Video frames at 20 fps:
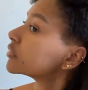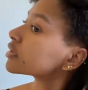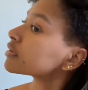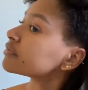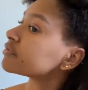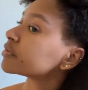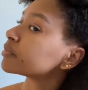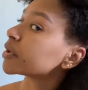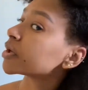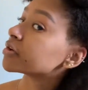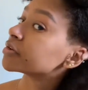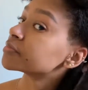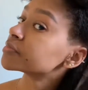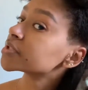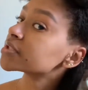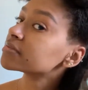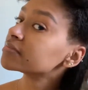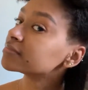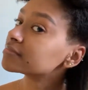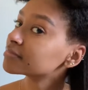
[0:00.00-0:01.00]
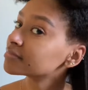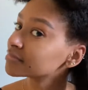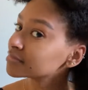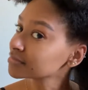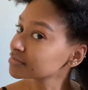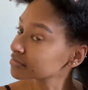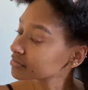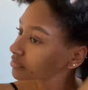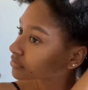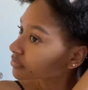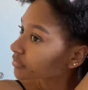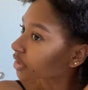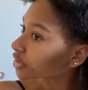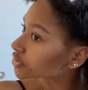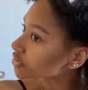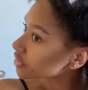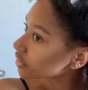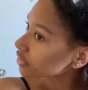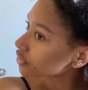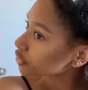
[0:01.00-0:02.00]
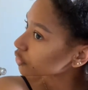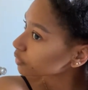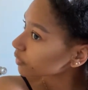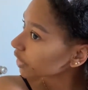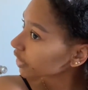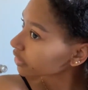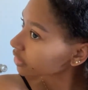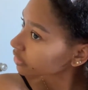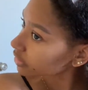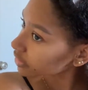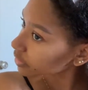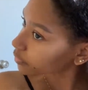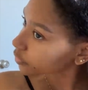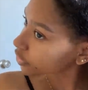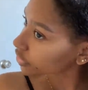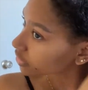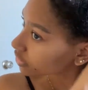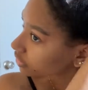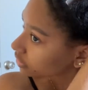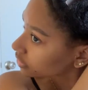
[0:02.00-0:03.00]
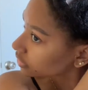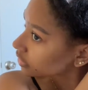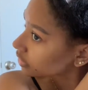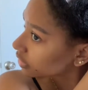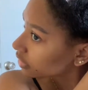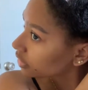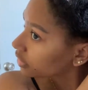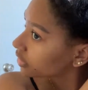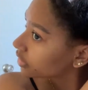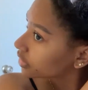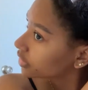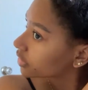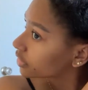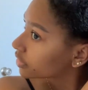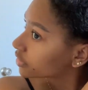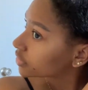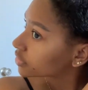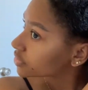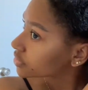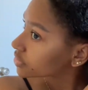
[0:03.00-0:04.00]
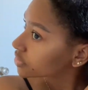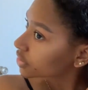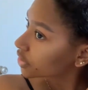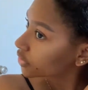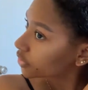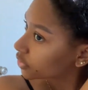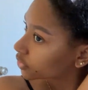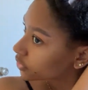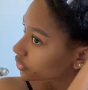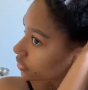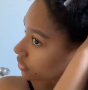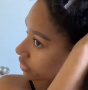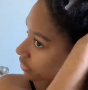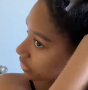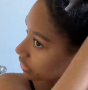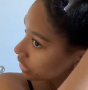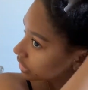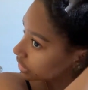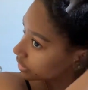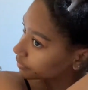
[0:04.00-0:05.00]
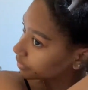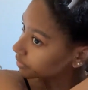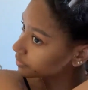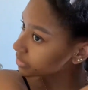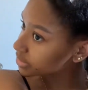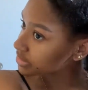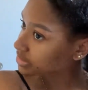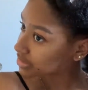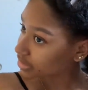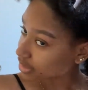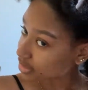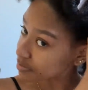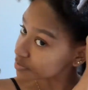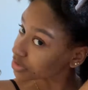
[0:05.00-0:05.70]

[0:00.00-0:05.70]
for my arms. I just gotta do my hair and I'm good. So clip up this top